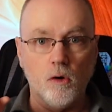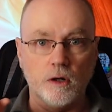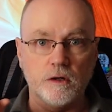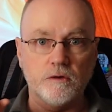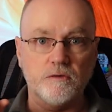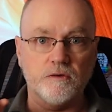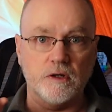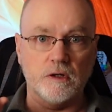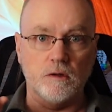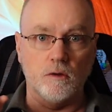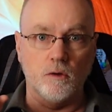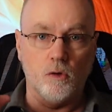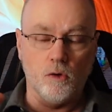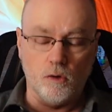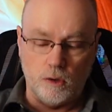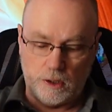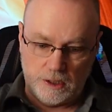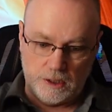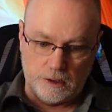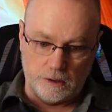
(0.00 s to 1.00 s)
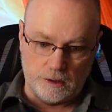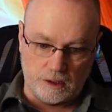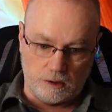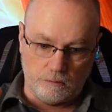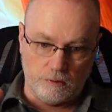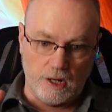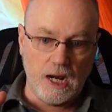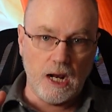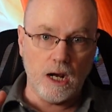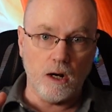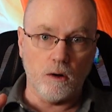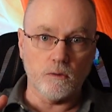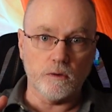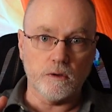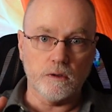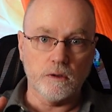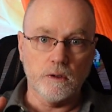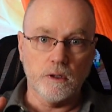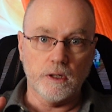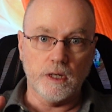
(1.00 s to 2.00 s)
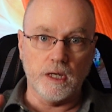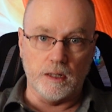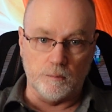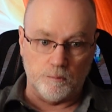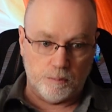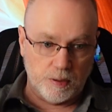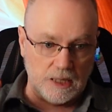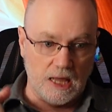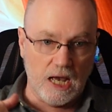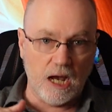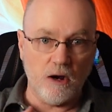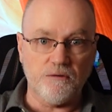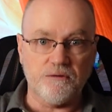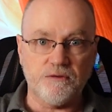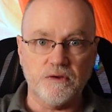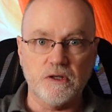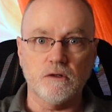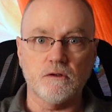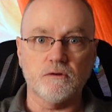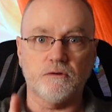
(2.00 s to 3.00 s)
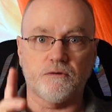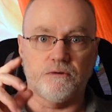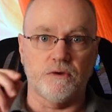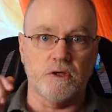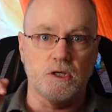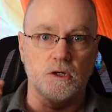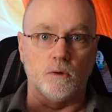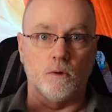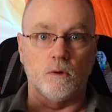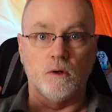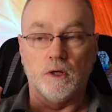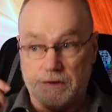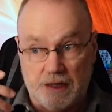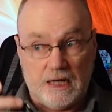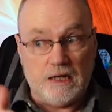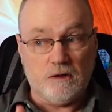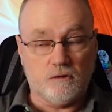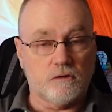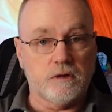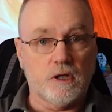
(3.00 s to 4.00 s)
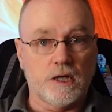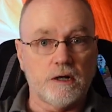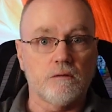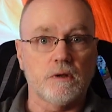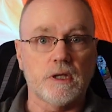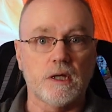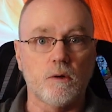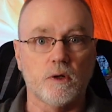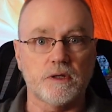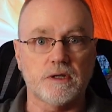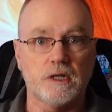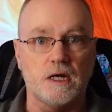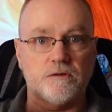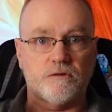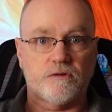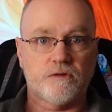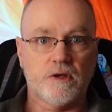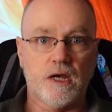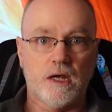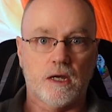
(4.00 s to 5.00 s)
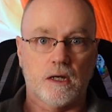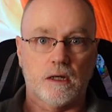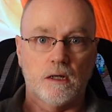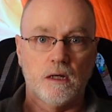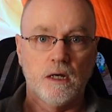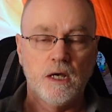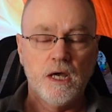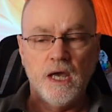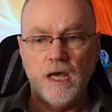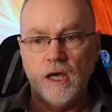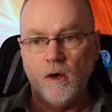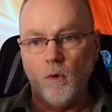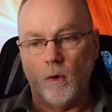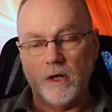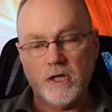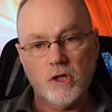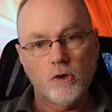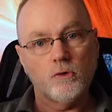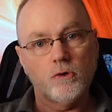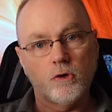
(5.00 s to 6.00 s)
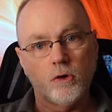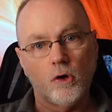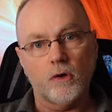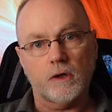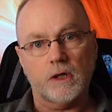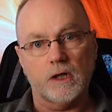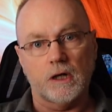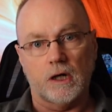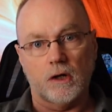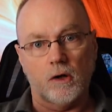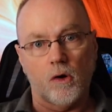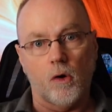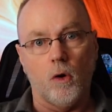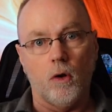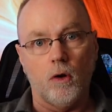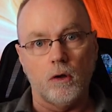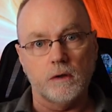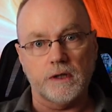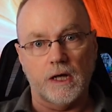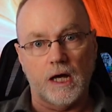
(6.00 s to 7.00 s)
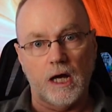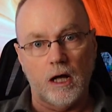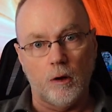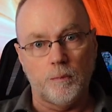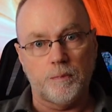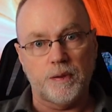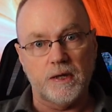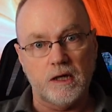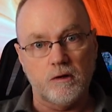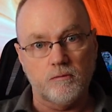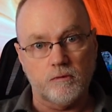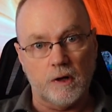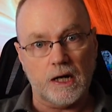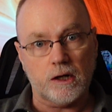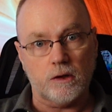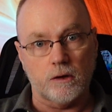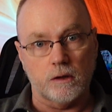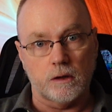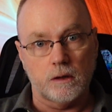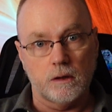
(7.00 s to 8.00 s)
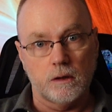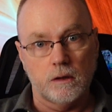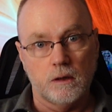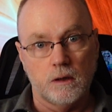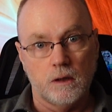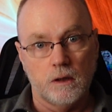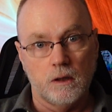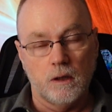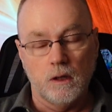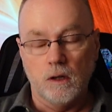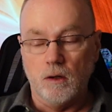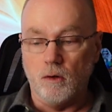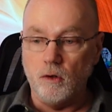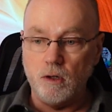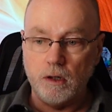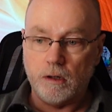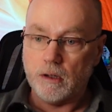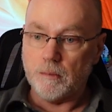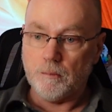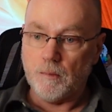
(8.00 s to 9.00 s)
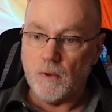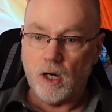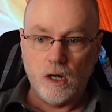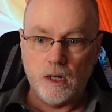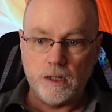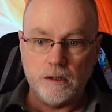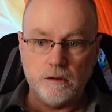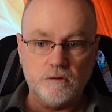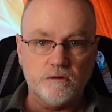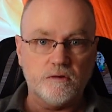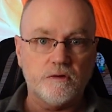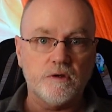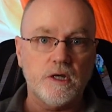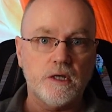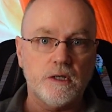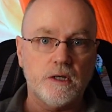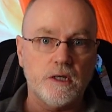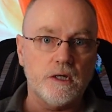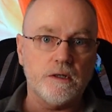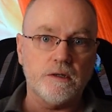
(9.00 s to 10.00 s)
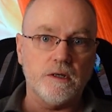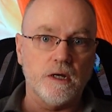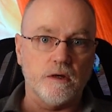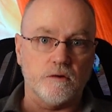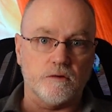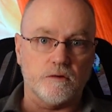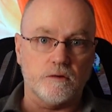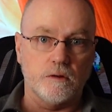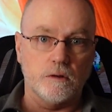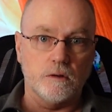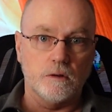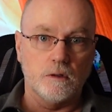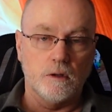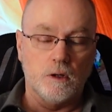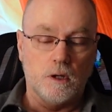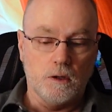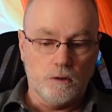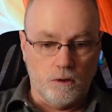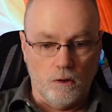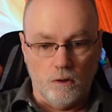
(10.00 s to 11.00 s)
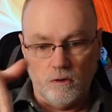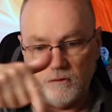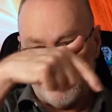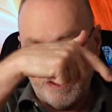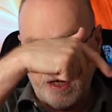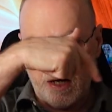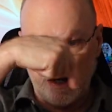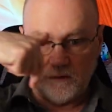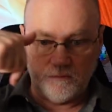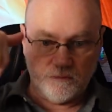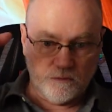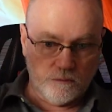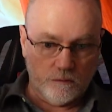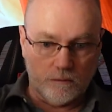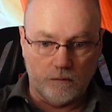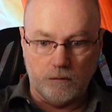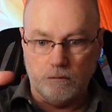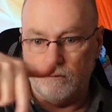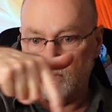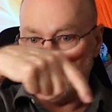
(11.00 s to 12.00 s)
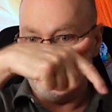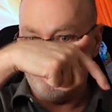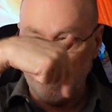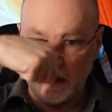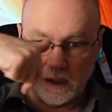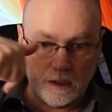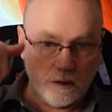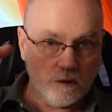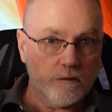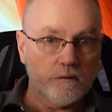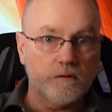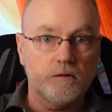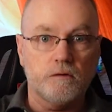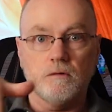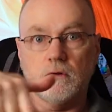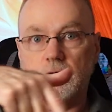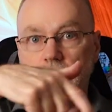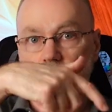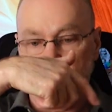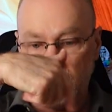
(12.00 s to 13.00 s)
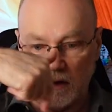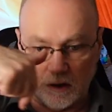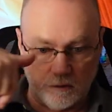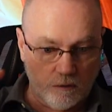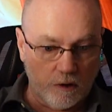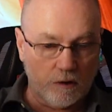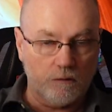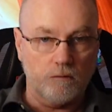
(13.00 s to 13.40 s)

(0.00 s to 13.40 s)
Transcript: single horn, in the ground and plow fields for you? That is literally what that's saying. When you look at an old LP record or a modern CD disc, those have rings, concentric